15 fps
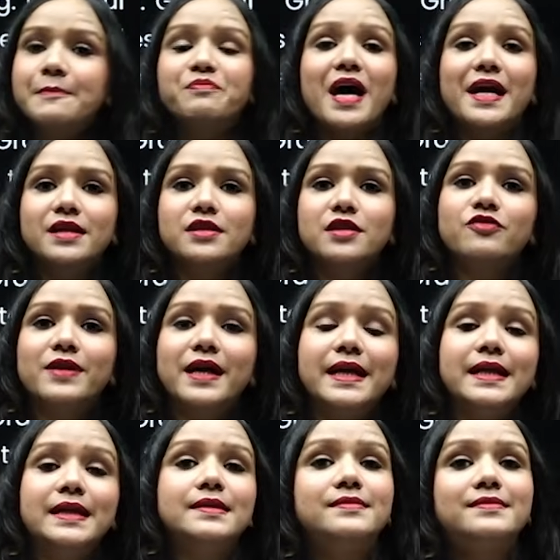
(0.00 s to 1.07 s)
another
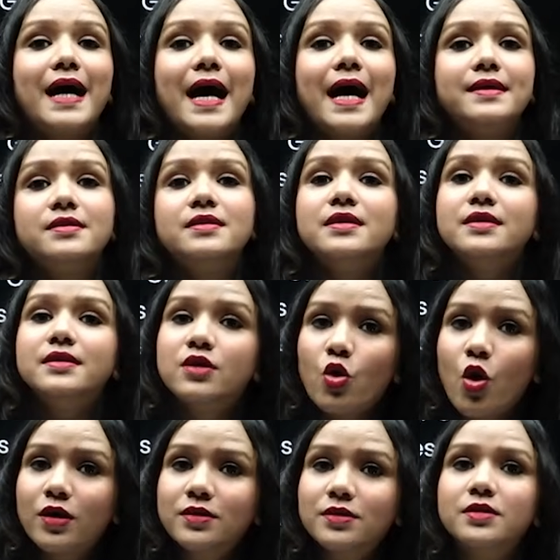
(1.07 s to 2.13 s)
flight that the
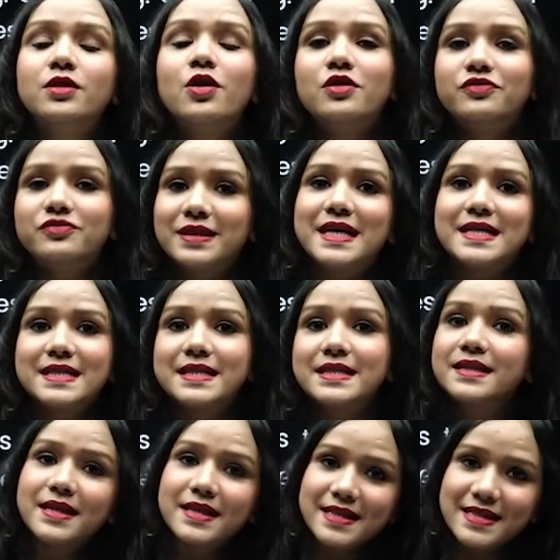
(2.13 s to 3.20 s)
author of the lesson
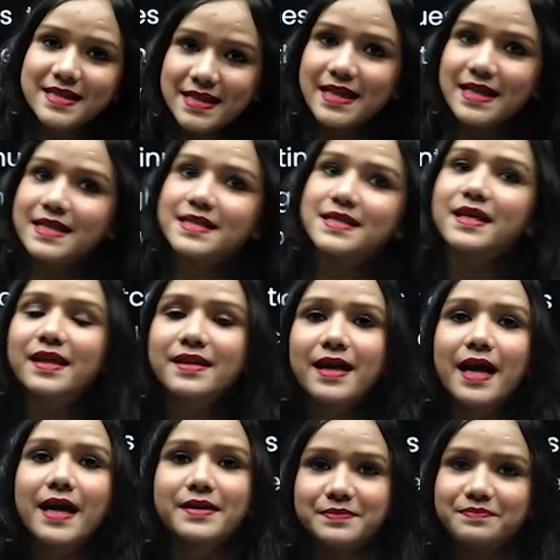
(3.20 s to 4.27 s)
sees in that